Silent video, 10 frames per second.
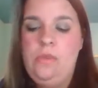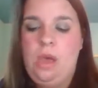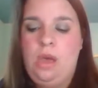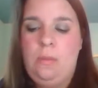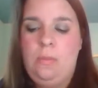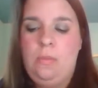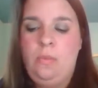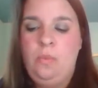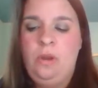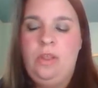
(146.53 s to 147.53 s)

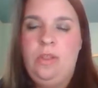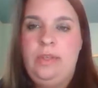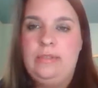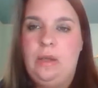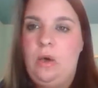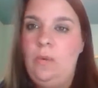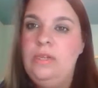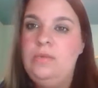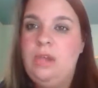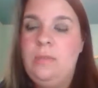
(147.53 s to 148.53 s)
One of the things I
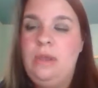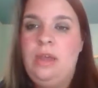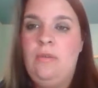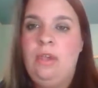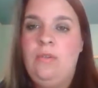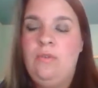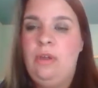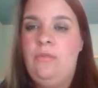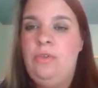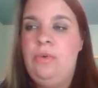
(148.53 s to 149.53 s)
always recommend having in
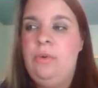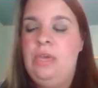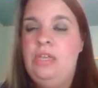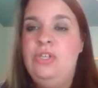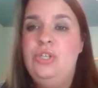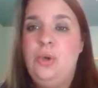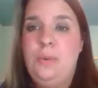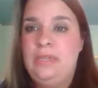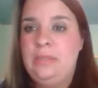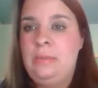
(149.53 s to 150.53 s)
front of you is your
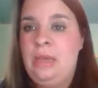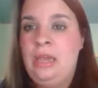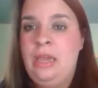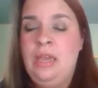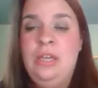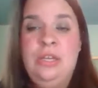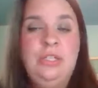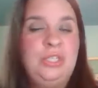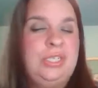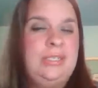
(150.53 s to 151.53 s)
resume,
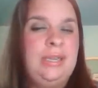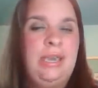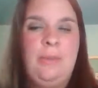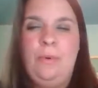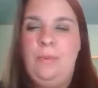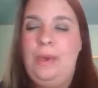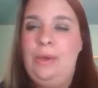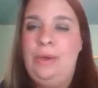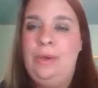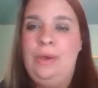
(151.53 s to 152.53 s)
just to keep a
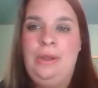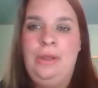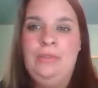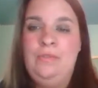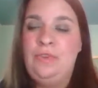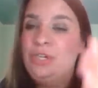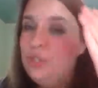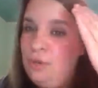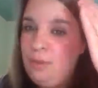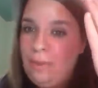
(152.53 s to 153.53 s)
record fresh
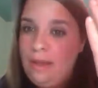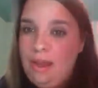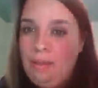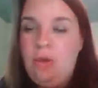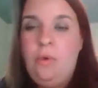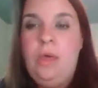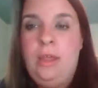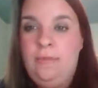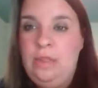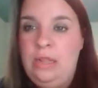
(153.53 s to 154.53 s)
on your mind about
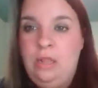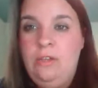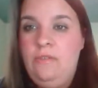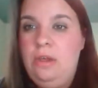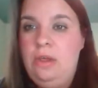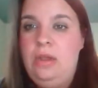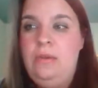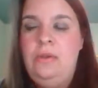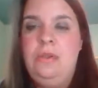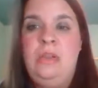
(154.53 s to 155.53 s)
everything that you've
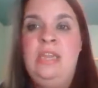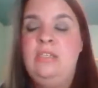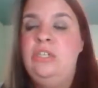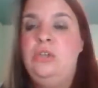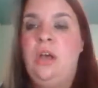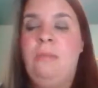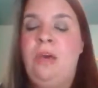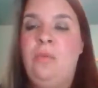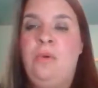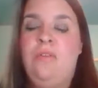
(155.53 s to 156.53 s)
done. You can easily talk
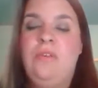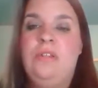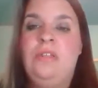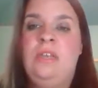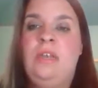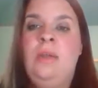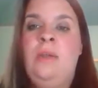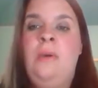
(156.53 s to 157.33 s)
about it, reference it.